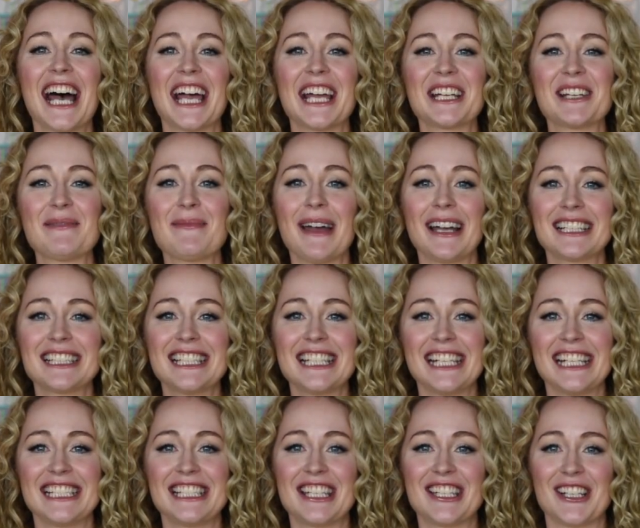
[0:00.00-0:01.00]
I am back
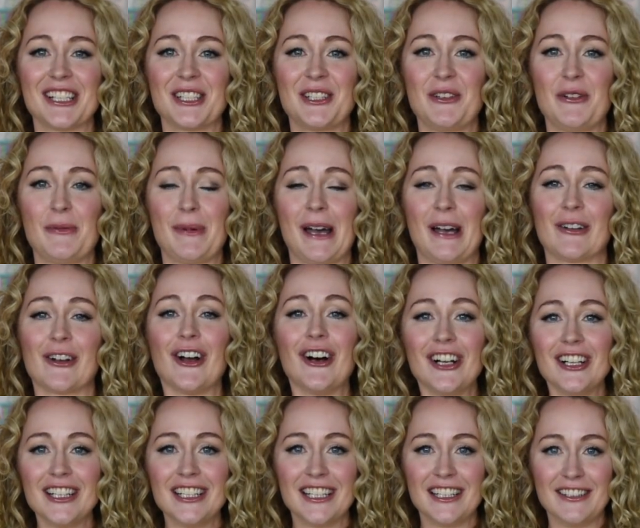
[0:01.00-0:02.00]
today to talk to you about
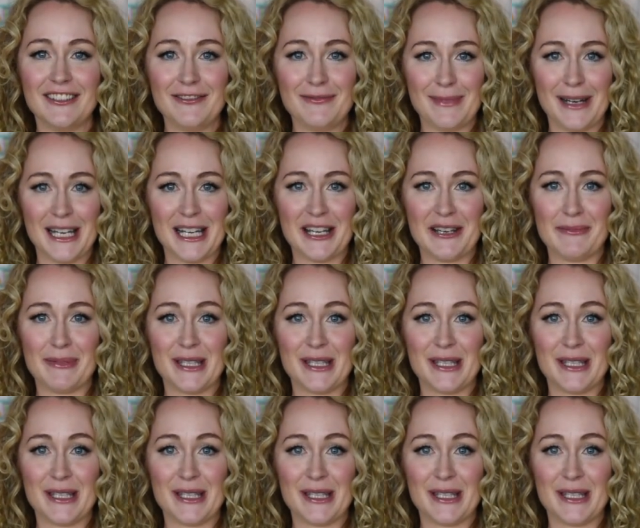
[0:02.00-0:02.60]
all of my